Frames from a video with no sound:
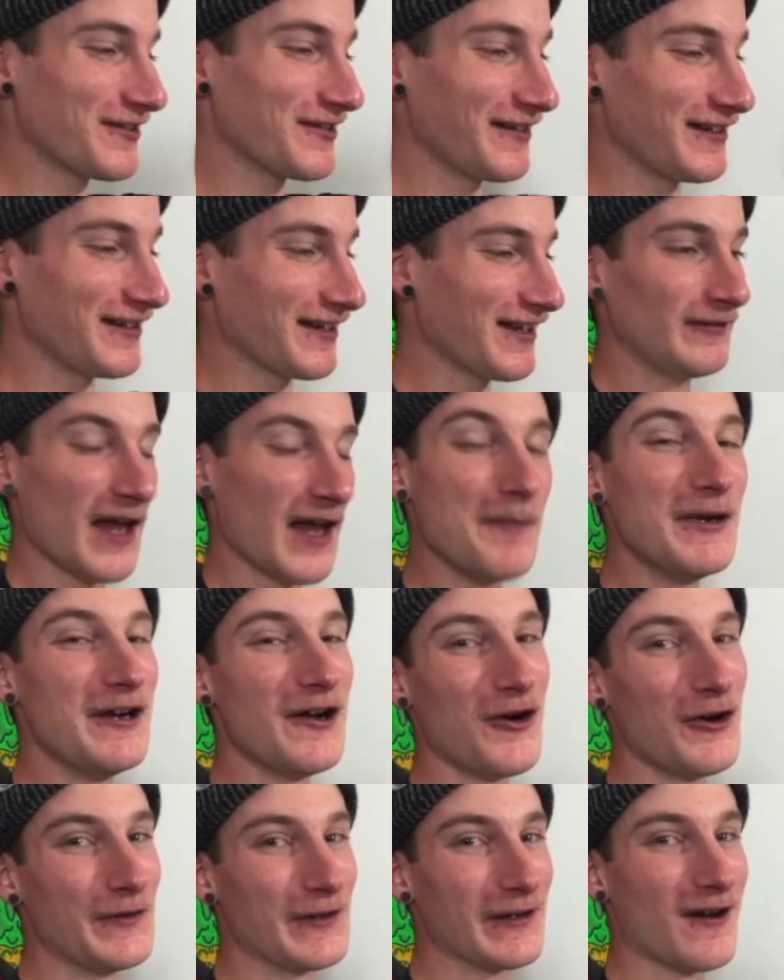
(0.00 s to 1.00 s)
Like, let me
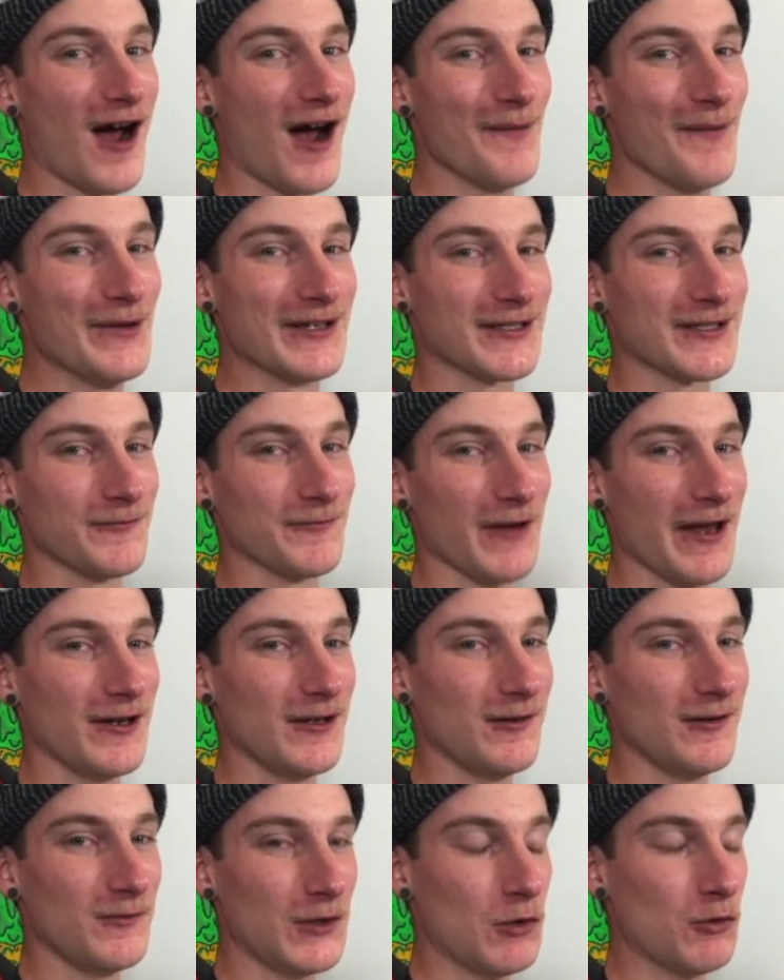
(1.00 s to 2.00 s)
know in the comments if
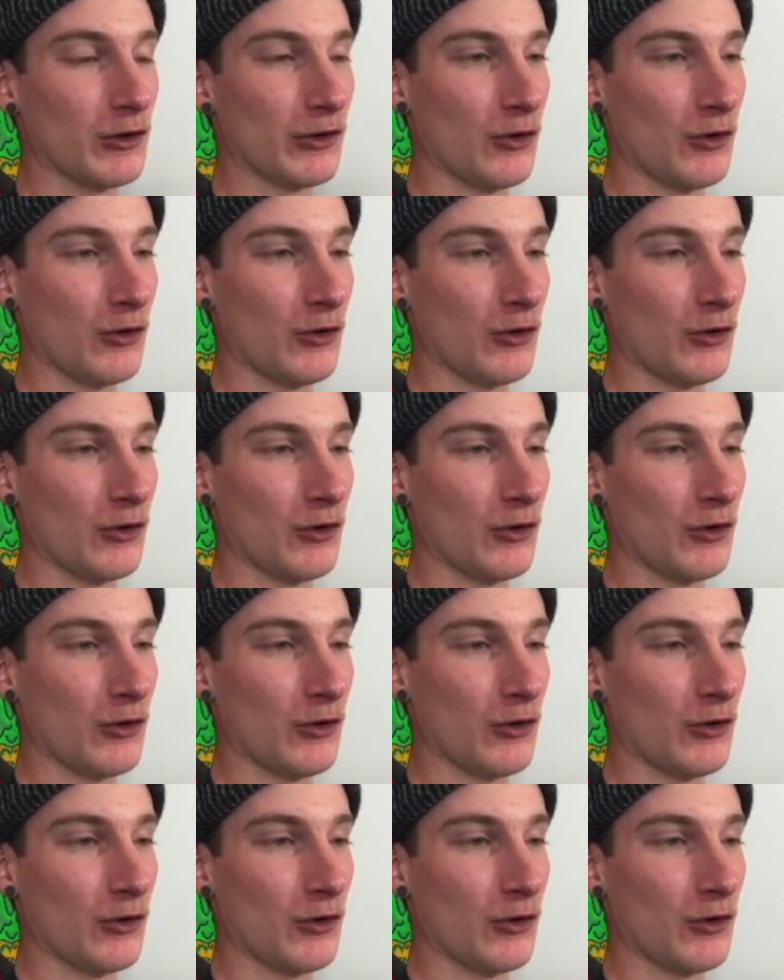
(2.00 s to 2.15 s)
any of you